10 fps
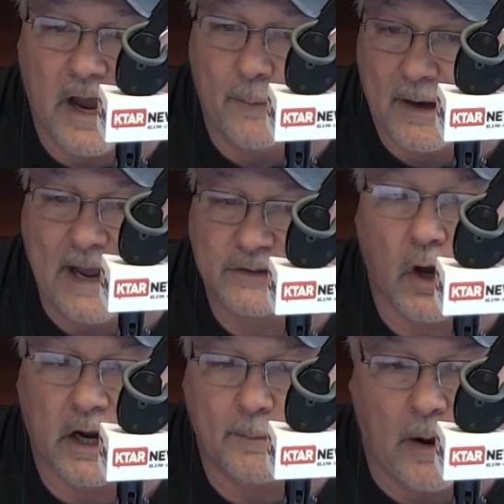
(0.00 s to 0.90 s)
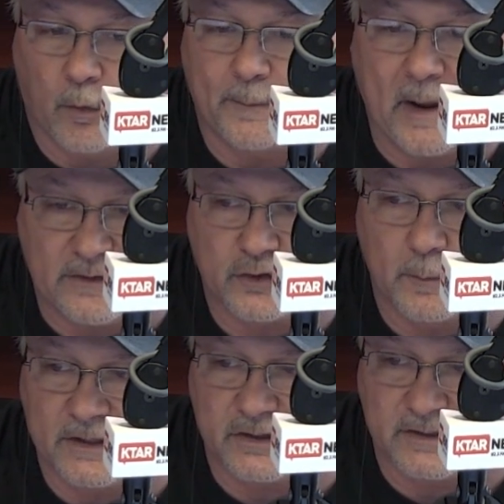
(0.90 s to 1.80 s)
when I talk about we pay too
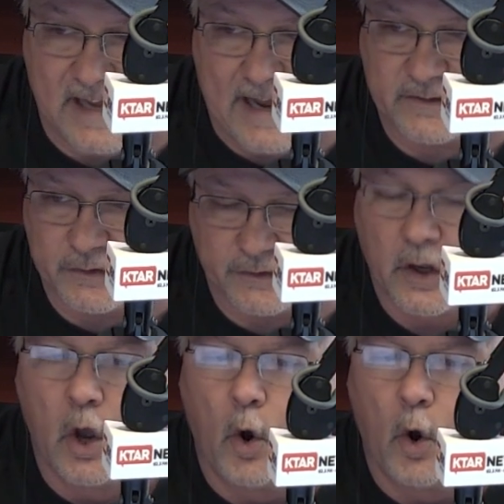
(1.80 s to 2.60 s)
much in taxes.